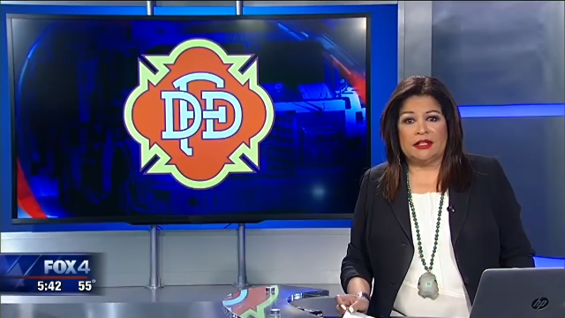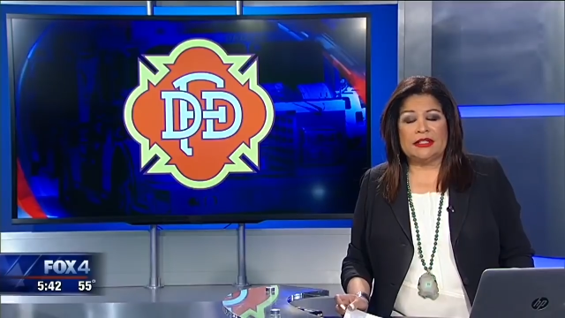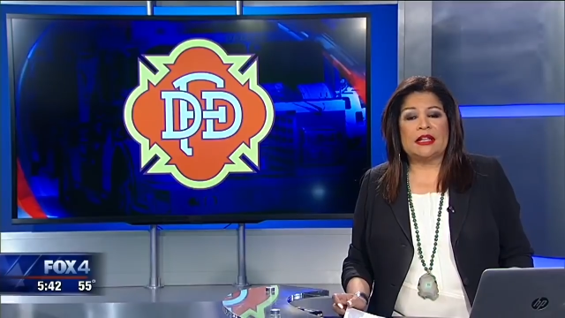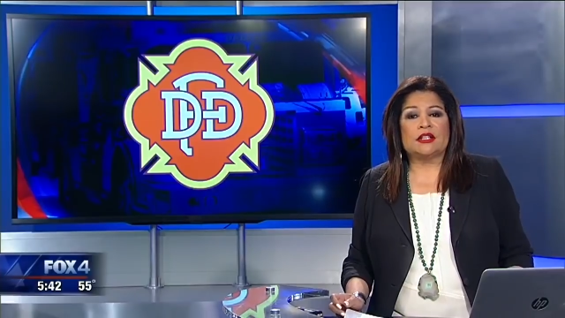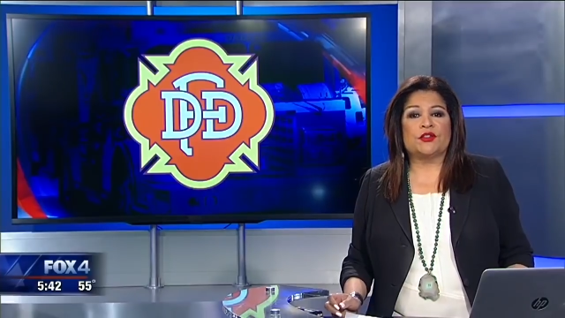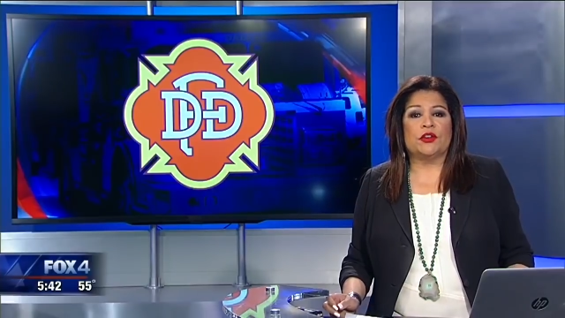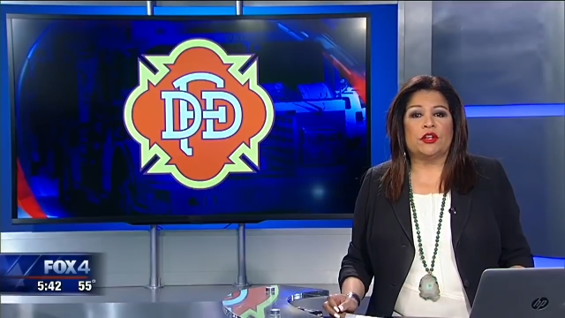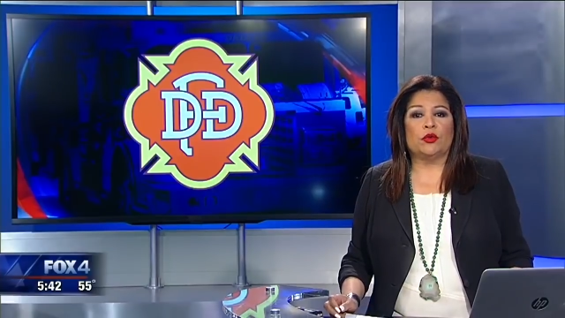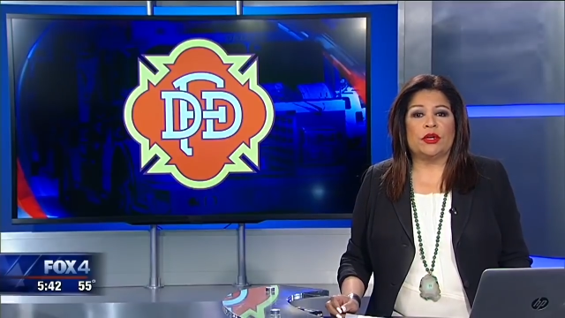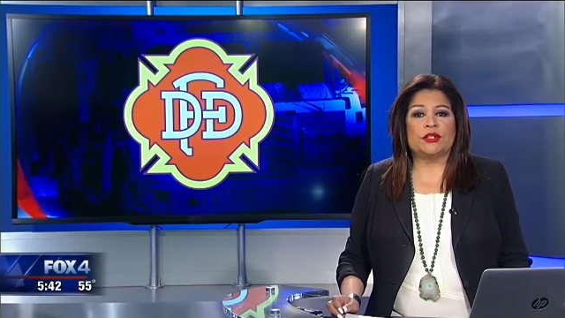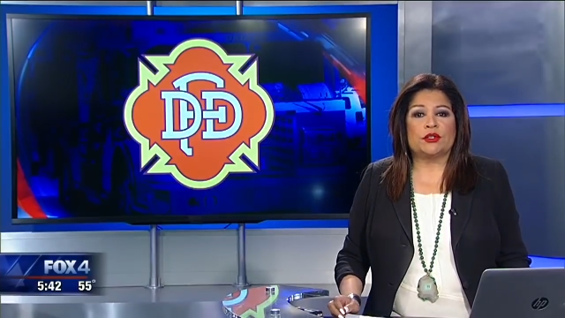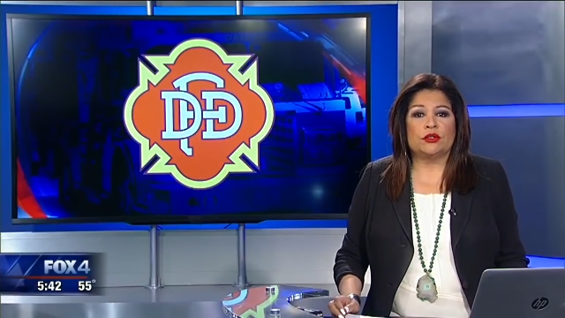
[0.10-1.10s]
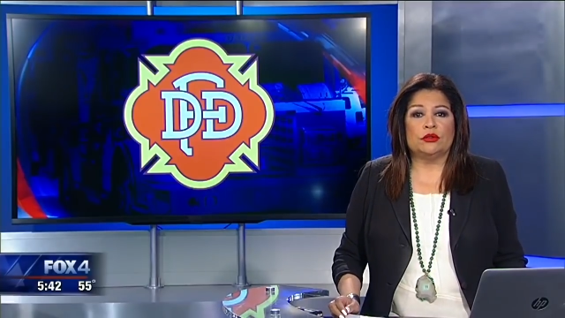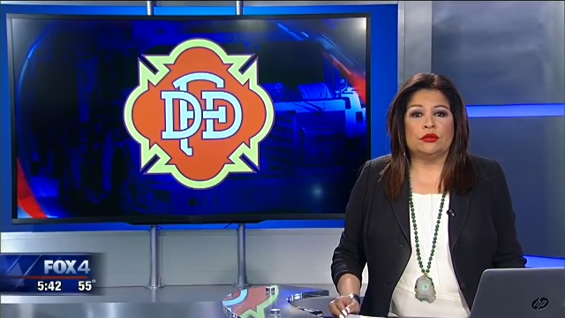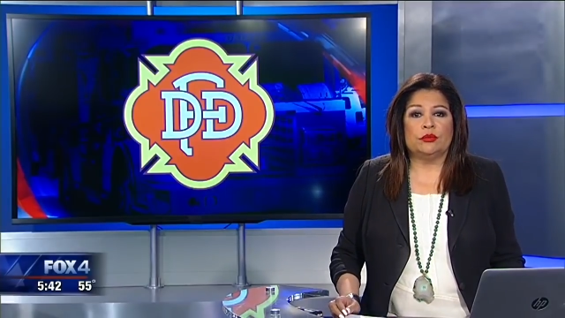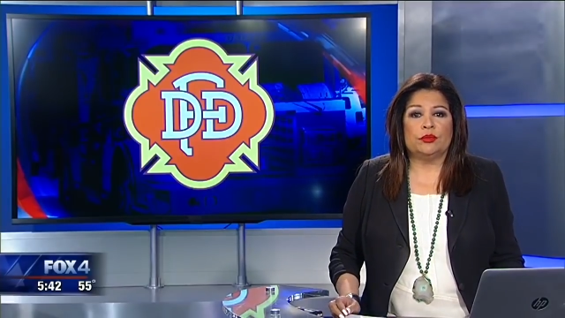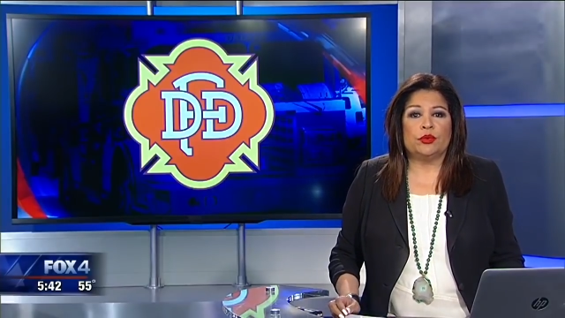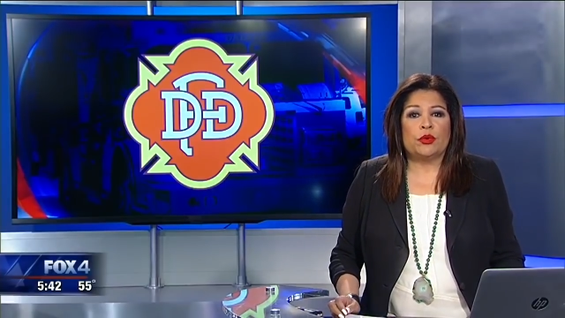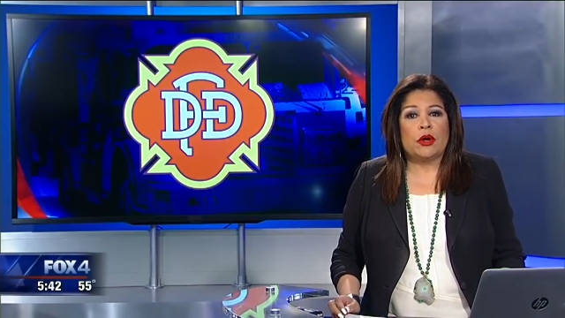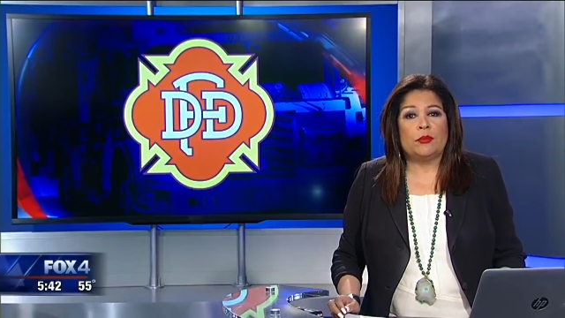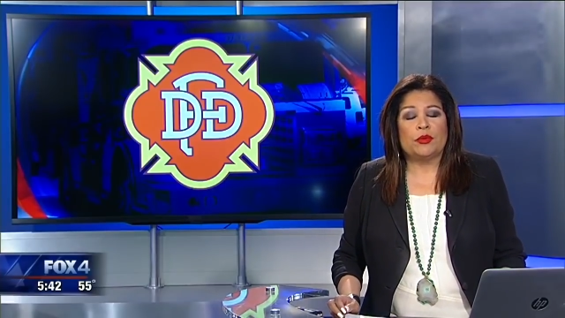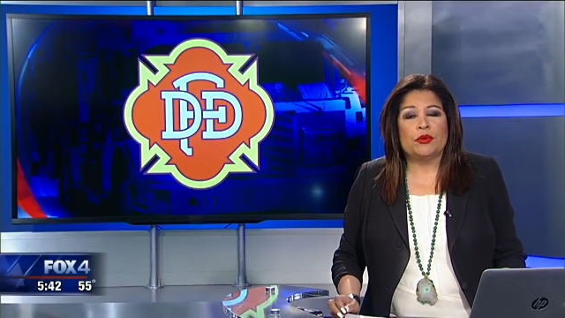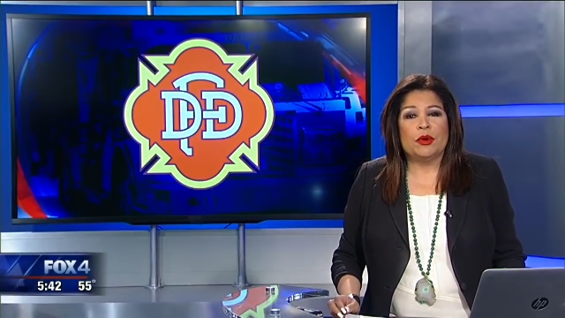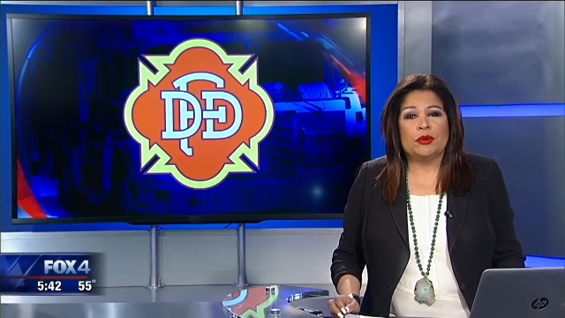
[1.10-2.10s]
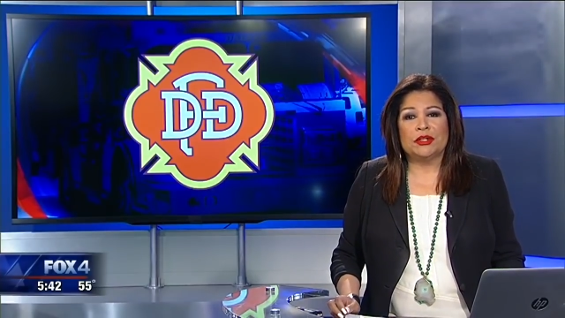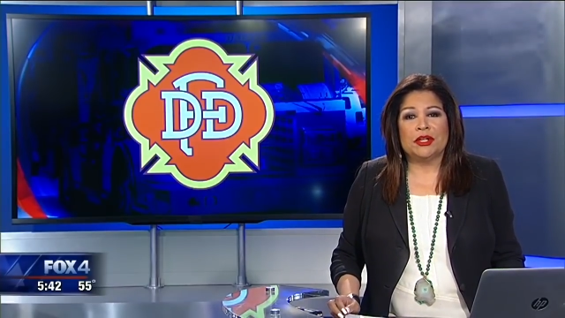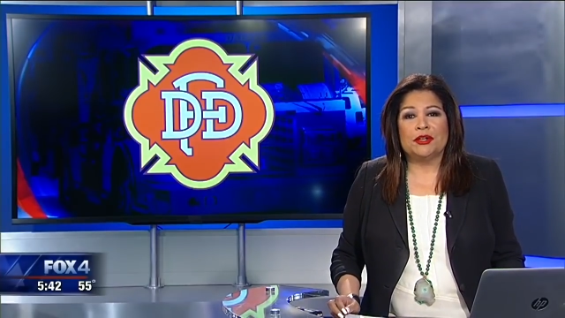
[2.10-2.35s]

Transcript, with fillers: Dallas Fire Rescue promoted